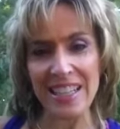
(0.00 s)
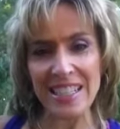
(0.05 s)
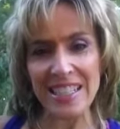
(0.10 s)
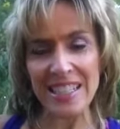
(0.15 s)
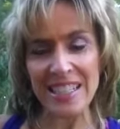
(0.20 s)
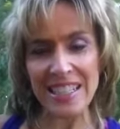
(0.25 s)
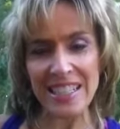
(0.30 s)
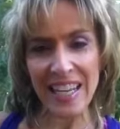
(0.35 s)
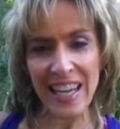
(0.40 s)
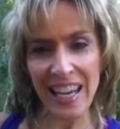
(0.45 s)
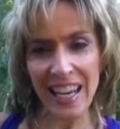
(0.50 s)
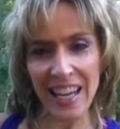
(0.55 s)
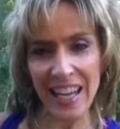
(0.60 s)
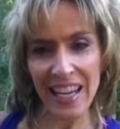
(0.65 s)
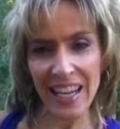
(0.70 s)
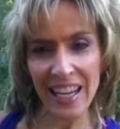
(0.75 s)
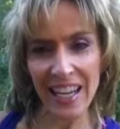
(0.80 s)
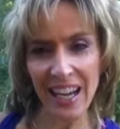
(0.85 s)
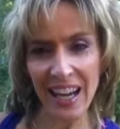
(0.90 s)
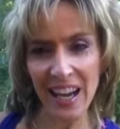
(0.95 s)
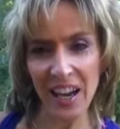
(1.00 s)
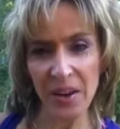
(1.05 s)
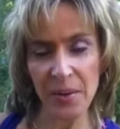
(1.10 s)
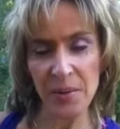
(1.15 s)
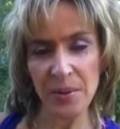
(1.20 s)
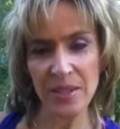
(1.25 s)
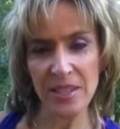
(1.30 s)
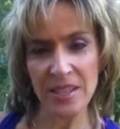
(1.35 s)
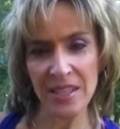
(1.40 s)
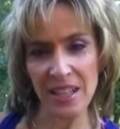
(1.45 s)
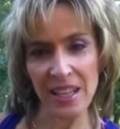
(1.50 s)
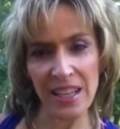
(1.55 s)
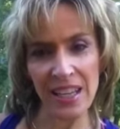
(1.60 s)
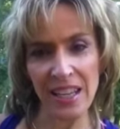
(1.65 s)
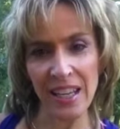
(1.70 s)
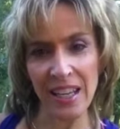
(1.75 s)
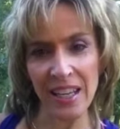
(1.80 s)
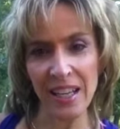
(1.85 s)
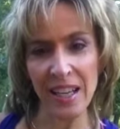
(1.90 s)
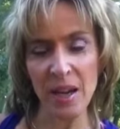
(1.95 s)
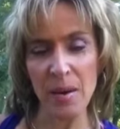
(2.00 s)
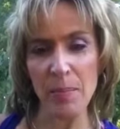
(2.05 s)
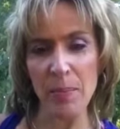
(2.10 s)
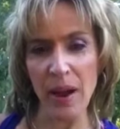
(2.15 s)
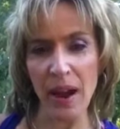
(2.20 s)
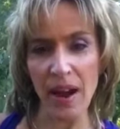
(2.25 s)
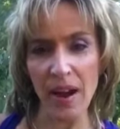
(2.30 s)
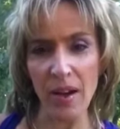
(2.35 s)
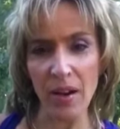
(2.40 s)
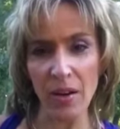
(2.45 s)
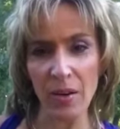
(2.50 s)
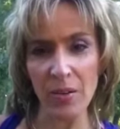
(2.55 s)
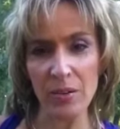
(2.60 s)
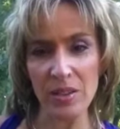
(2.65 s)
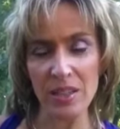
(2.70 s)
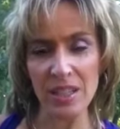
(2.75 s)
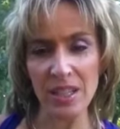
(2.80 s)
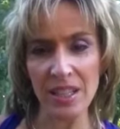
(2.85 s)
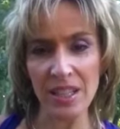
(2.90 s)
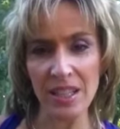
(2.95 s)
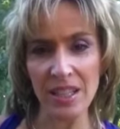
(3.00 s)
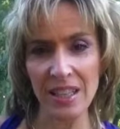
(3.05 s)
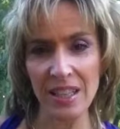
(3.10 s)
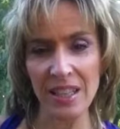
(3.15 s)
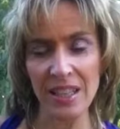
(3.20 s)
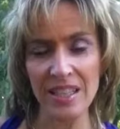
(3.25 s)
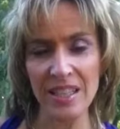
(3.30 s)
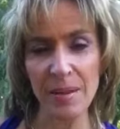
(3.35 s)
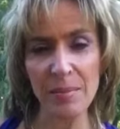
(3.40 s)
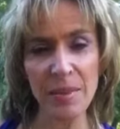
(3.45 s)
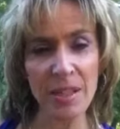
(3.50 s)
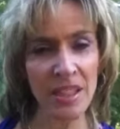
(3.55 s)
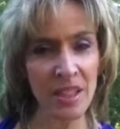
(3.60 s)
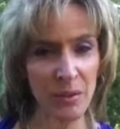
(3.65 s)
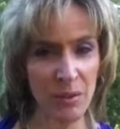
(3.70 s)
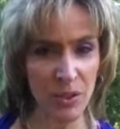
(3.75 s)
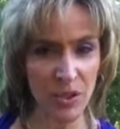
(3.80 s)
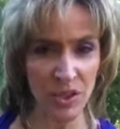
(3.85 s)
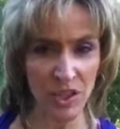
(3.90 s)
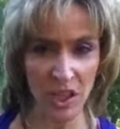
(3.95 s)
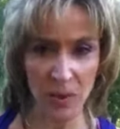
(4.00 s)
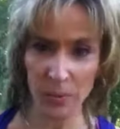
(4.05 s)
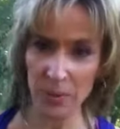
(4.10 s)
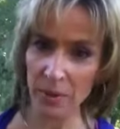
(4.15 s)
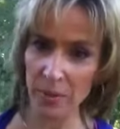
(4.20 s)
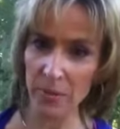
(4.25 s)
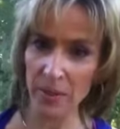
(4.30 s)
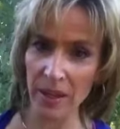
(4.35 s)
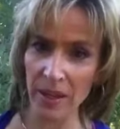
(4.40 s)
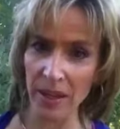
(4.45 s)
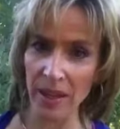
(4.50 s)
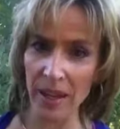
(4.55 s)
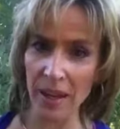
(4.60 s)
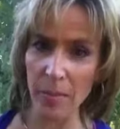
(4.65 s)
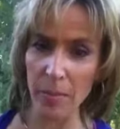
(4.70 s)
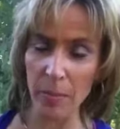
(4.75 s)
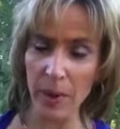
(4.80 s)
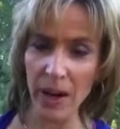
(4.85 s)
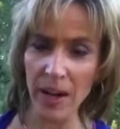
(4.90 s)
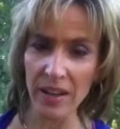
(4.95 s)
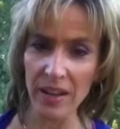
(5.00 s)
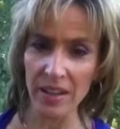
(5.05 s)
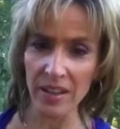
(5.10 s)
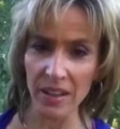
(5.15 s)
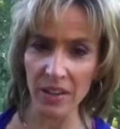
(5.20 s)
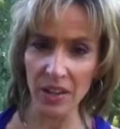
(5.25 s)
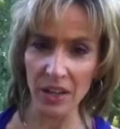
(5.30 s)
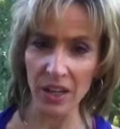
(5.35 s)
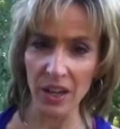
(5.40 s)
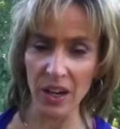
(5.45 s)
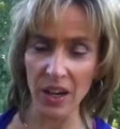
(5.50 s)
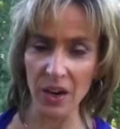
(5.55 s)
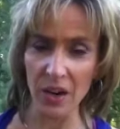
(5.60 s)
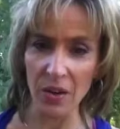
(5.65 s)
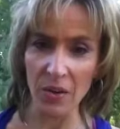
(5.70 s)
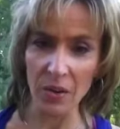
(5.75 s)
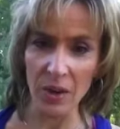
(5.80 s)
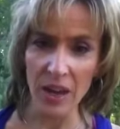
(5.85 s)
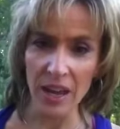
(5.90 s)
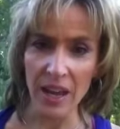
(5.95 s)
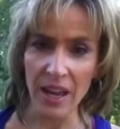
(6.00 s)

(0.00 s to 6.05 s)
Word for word: today I was thinking about something that was shared with me about a year ago.